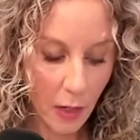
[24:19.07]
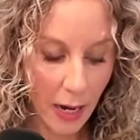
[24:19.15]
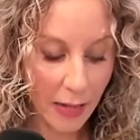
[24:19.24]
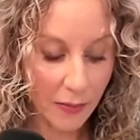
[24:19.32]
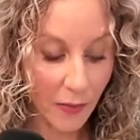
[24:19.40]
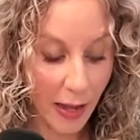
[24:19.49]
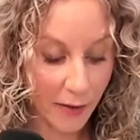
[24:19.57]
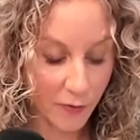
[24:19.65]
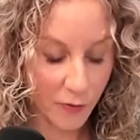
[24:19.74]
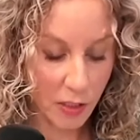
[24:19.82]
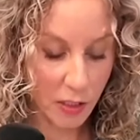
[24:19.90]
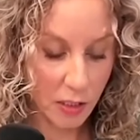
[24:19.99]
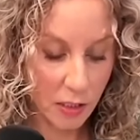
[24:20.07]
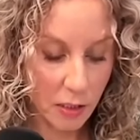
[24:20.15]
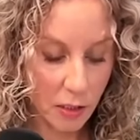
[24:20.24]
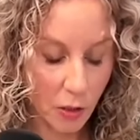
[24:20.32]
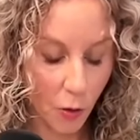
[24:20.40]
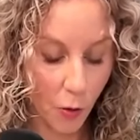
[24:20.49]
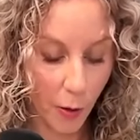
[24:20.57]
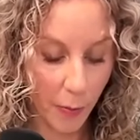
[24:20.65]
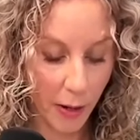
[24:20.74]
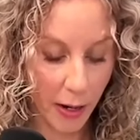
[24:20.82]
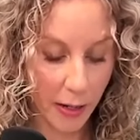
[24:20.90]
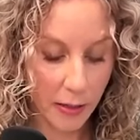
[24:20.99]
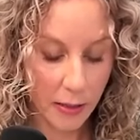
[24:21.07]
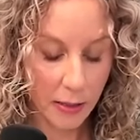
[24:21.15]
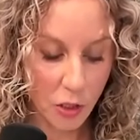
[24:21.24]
I left corporate